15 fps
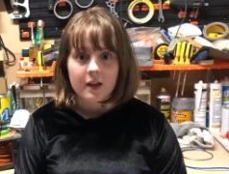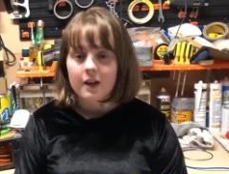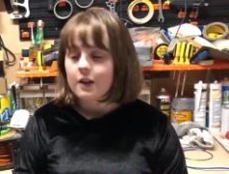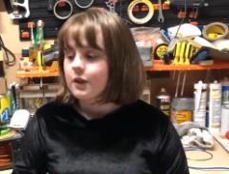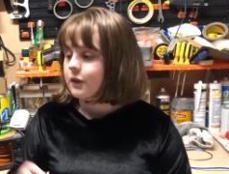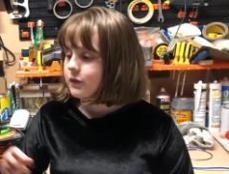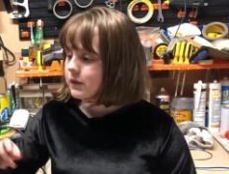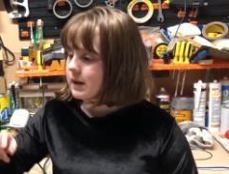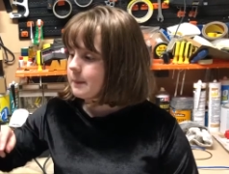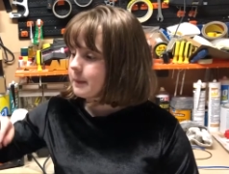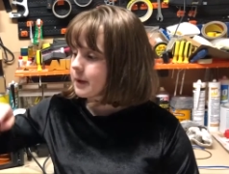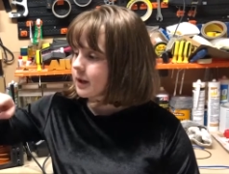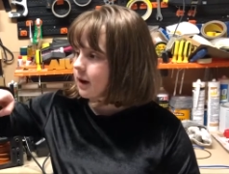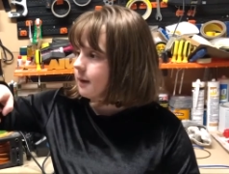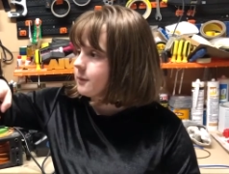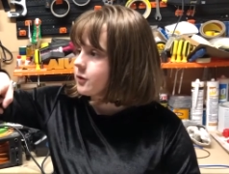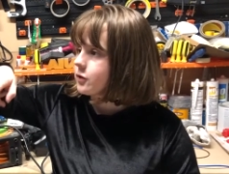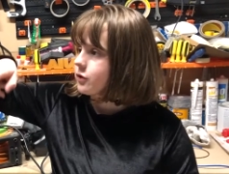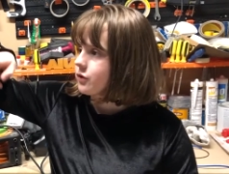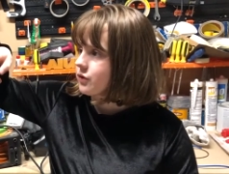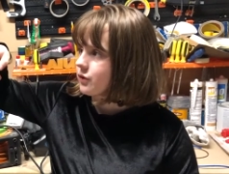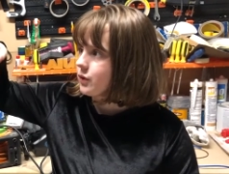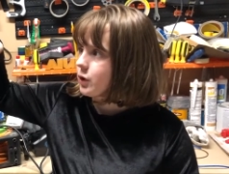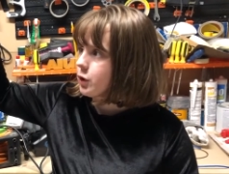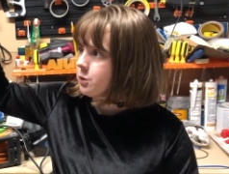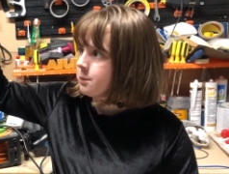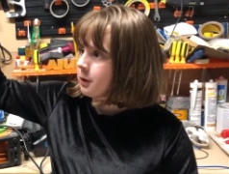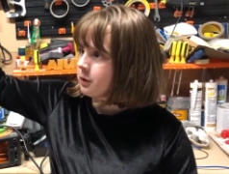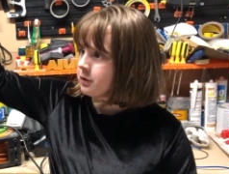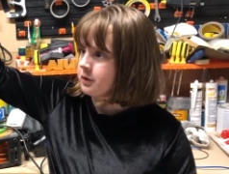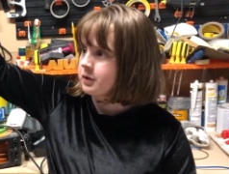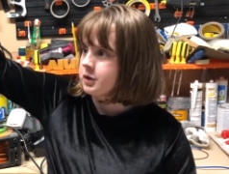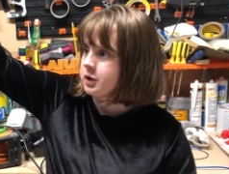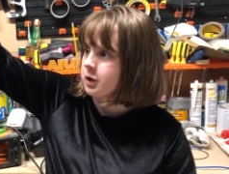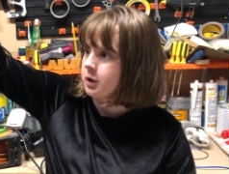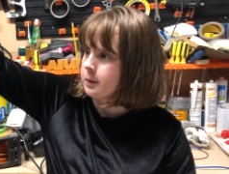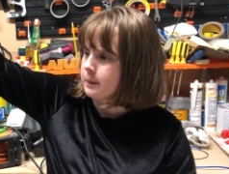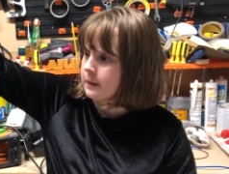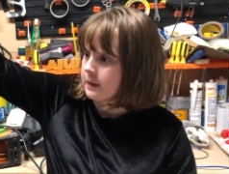The filament comes through the Bowden tube